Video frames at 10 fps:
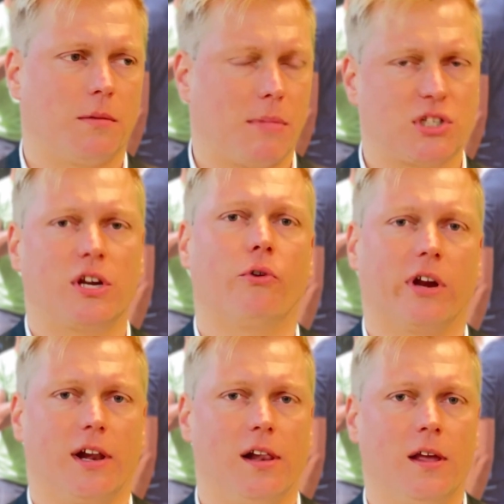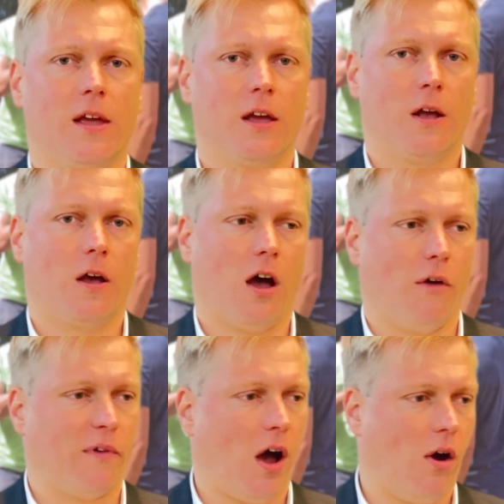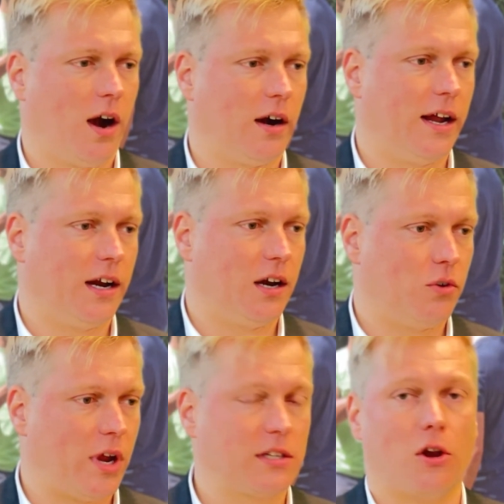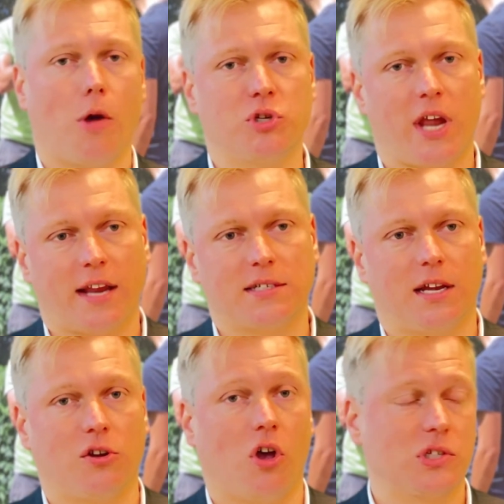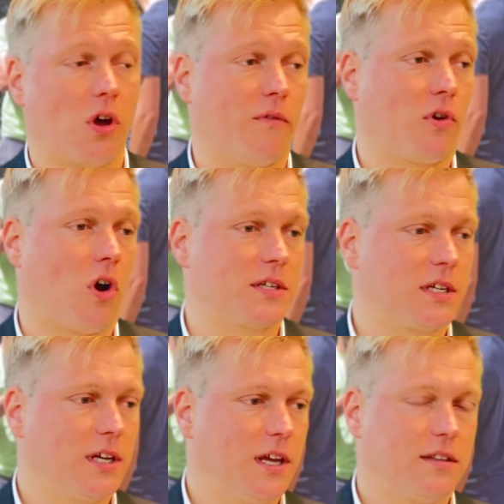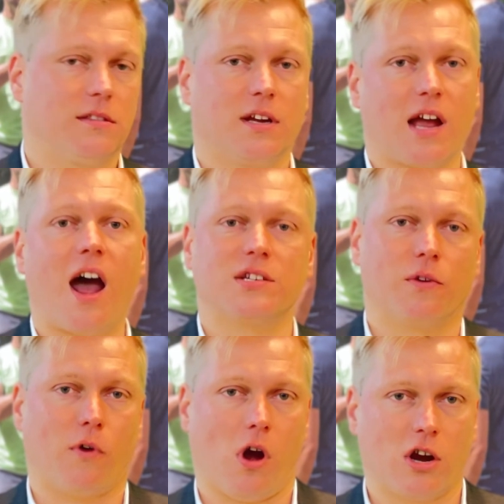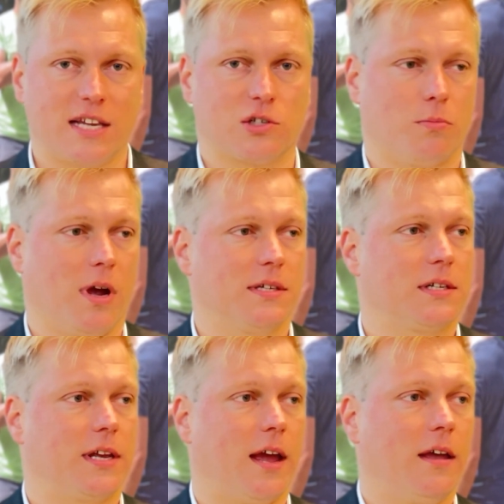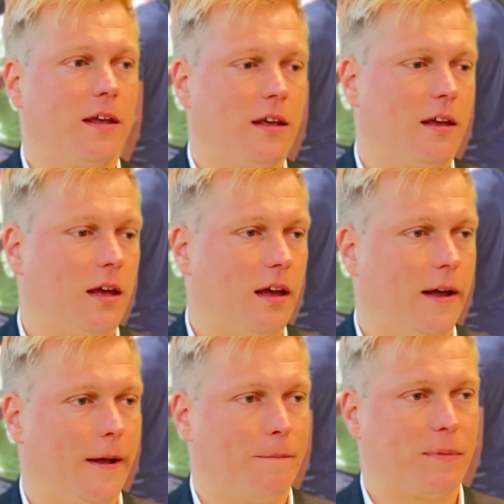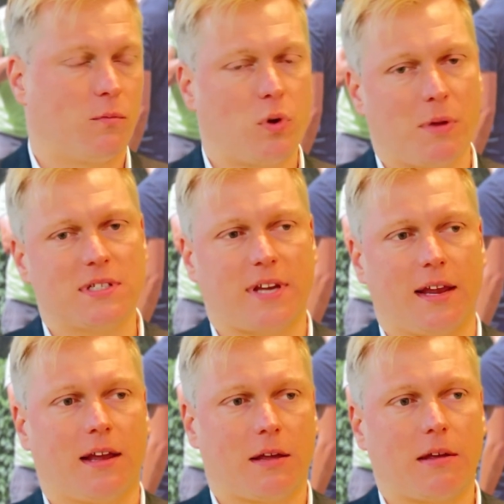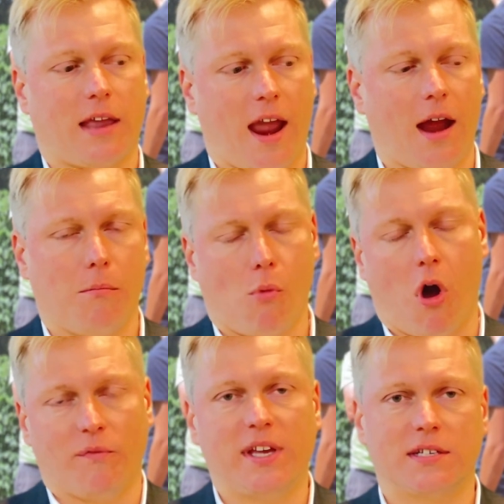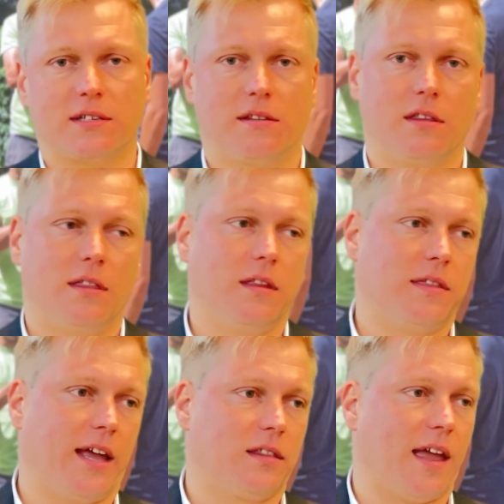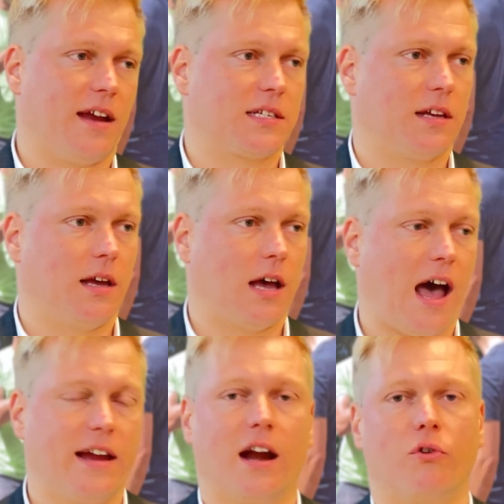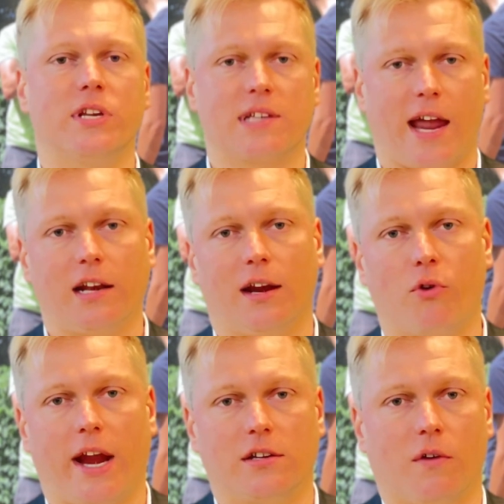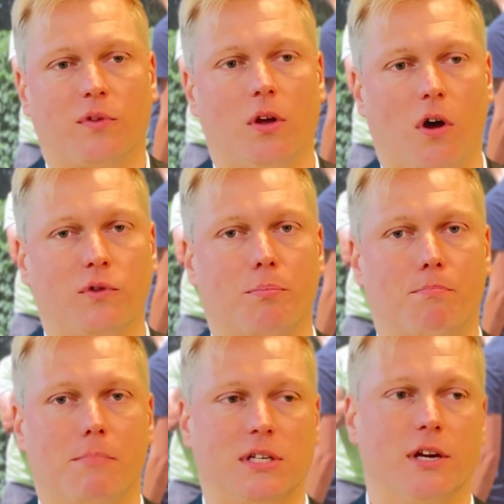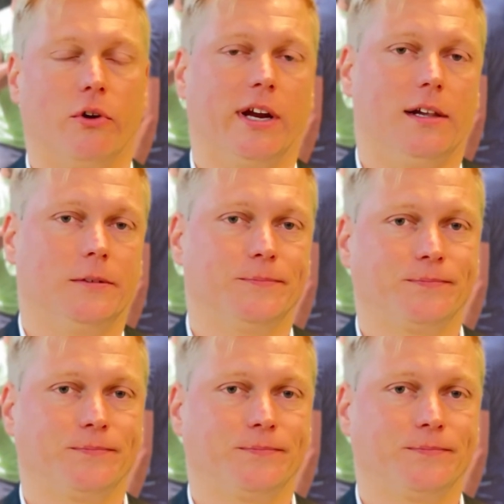the material of our rental objects, and also of course the cars of our customers. Yeah, we must take care more of this, that there's a higher recycling rate of the material.